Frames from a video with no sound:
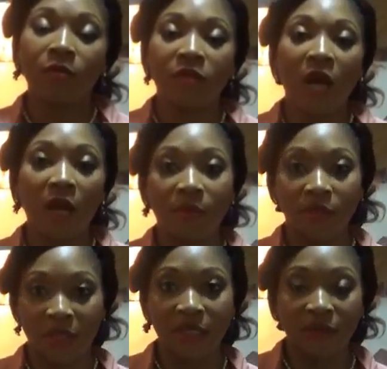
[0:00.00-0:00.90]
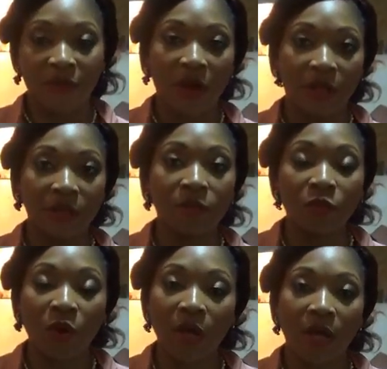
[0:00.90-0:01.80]
time intensifying,
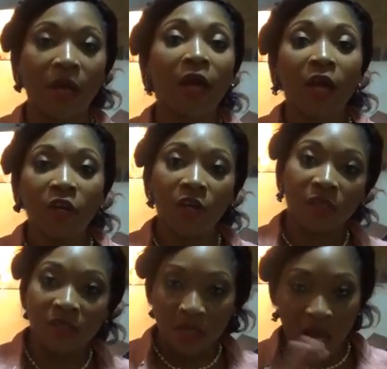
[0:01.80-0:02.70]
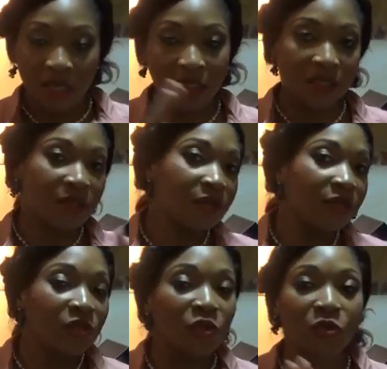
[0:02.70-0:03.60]
where it has
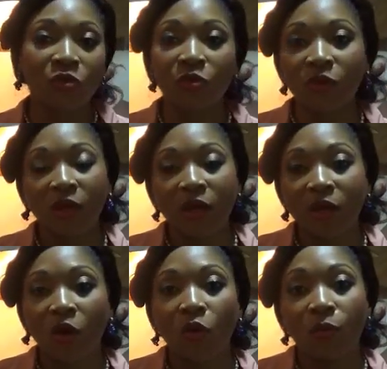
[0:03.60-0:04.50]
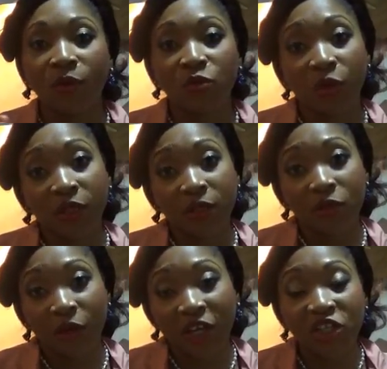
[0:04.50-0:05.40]
to go between
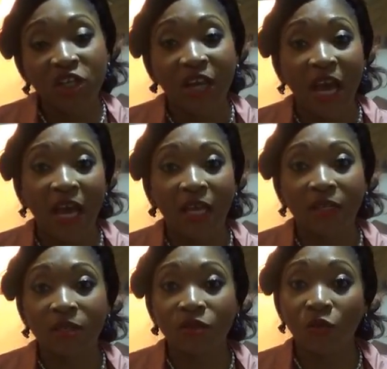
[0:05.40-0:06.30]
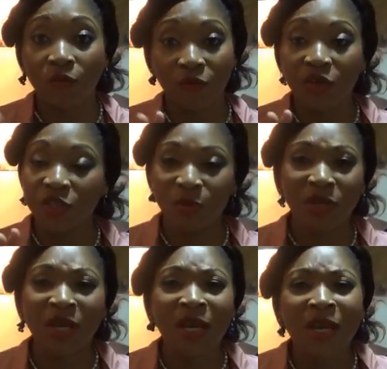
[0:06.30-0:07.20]
your kitchen and your fridge,
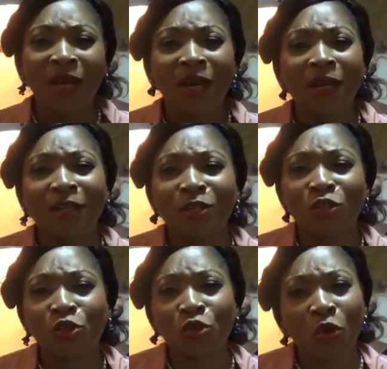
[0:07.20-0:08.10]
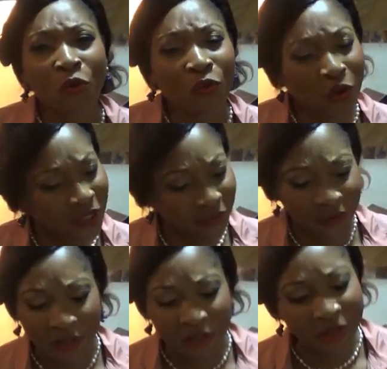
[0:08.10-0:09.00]
but it is so
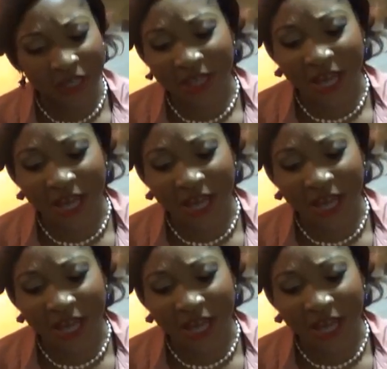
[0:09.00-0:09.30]
gratifying. Look at